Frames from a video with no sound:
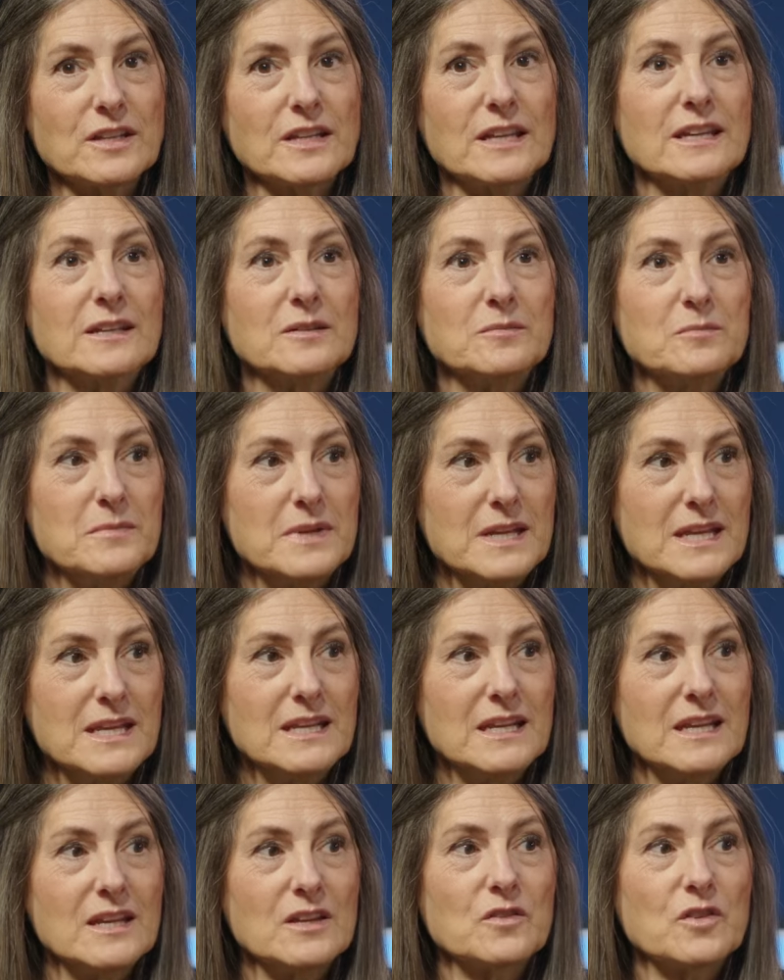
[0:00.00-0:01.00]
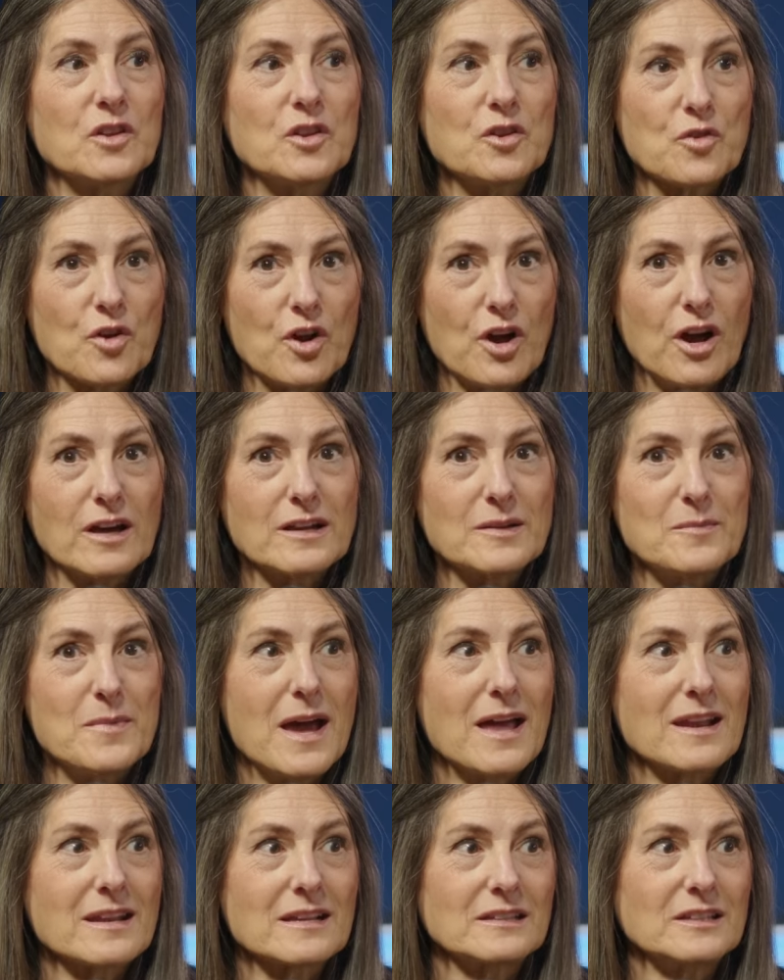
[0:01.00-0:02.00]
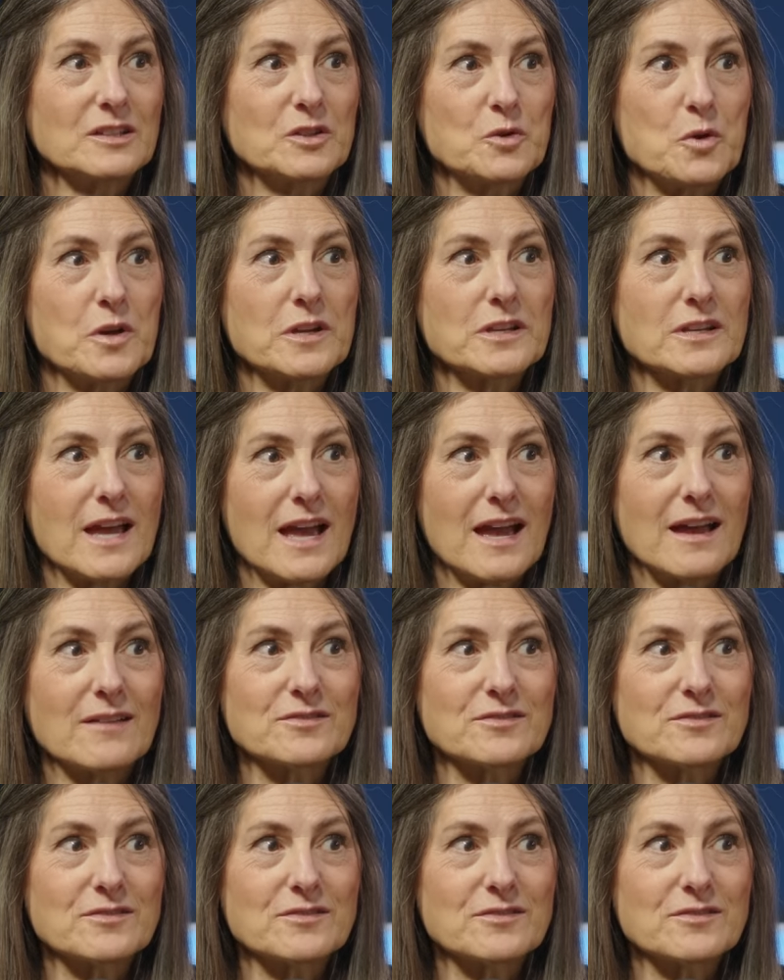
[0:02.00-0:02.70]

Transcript: it meaning that you're automatically going to have